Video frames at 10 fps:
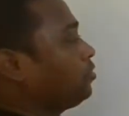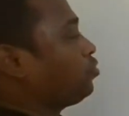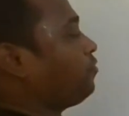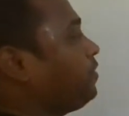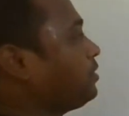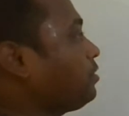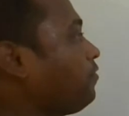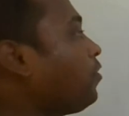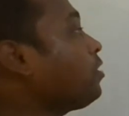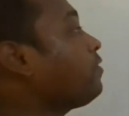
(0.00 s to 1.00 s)
So first
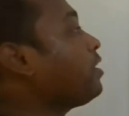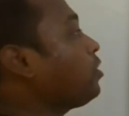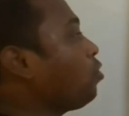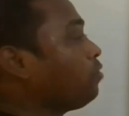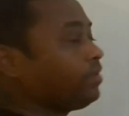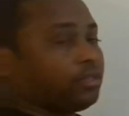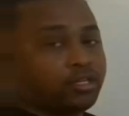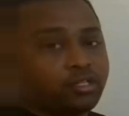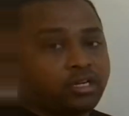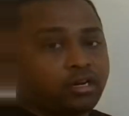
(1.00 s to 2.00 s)
of all, we'll go with
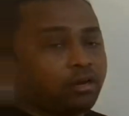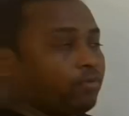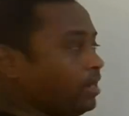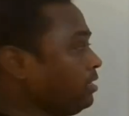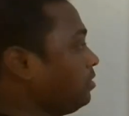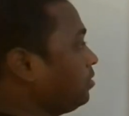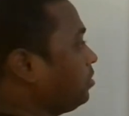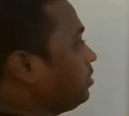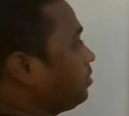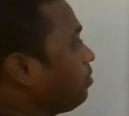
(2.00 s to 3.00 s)
the general one.
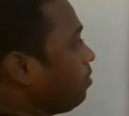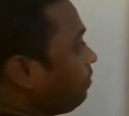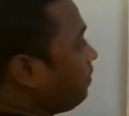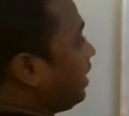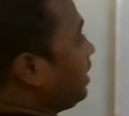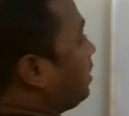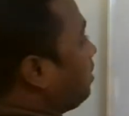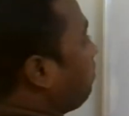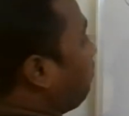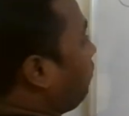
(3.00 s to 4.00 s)
The sum of n
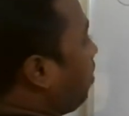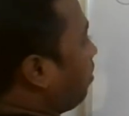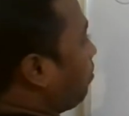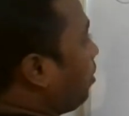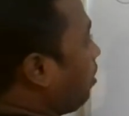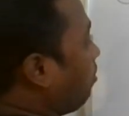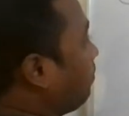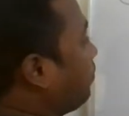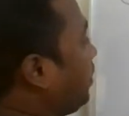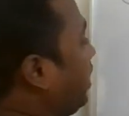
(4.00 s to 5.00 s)
term formula
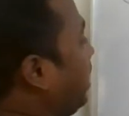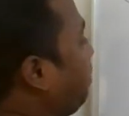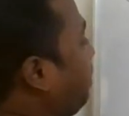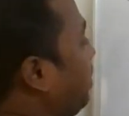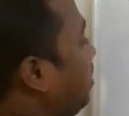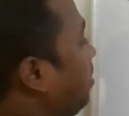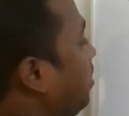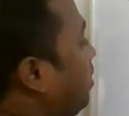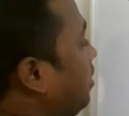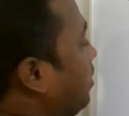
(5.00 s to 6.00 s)
of the AP
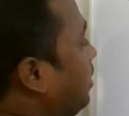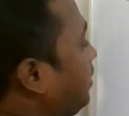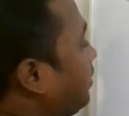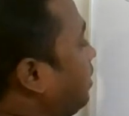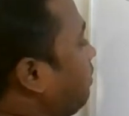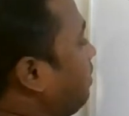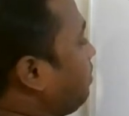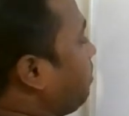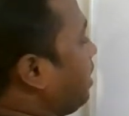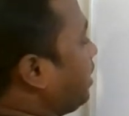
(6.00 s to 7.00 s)
is
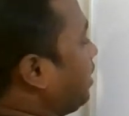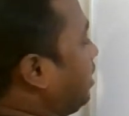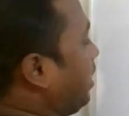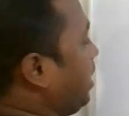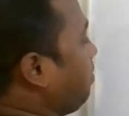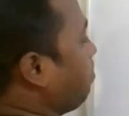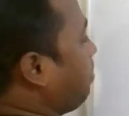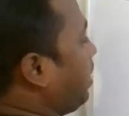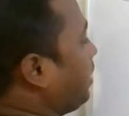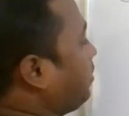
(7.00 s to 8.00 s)
given by m
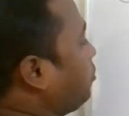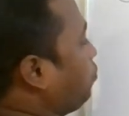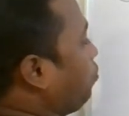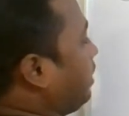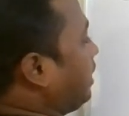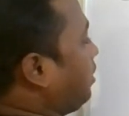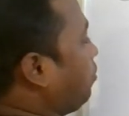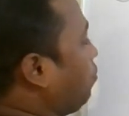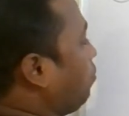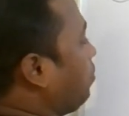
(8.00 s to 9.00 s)
by 2
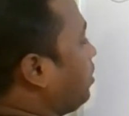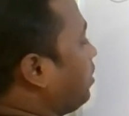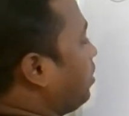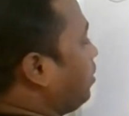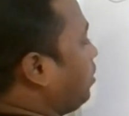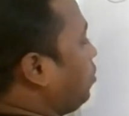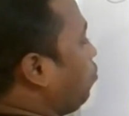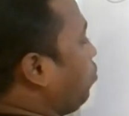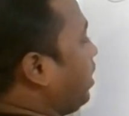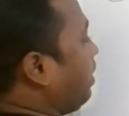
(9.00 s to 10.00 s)
into
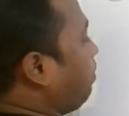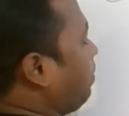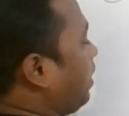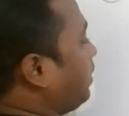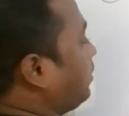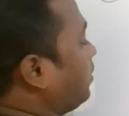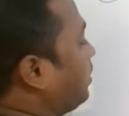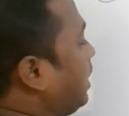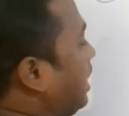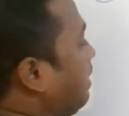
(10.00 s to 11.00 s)
2a
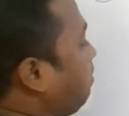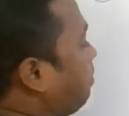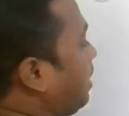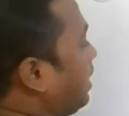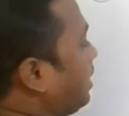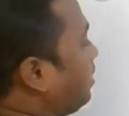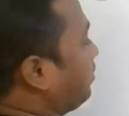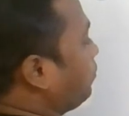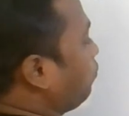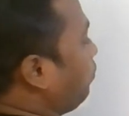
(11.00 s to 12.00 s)
plus m
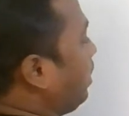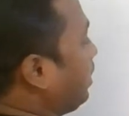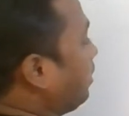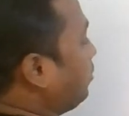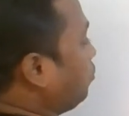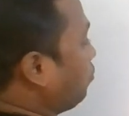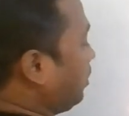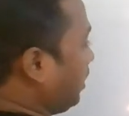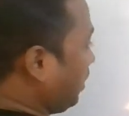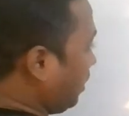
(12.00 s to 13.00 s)
minus 1 into
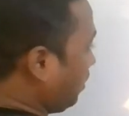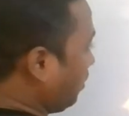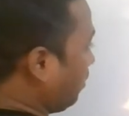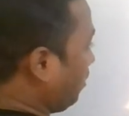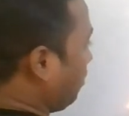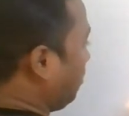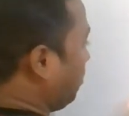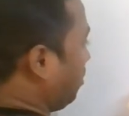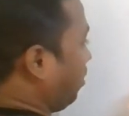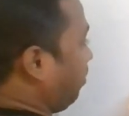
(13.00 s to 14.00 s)
d
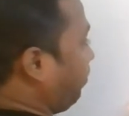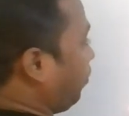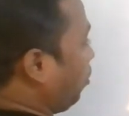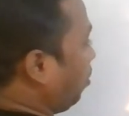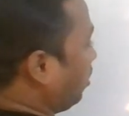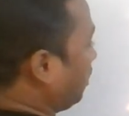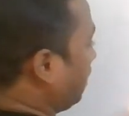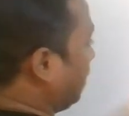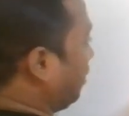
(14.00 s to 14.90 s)
upon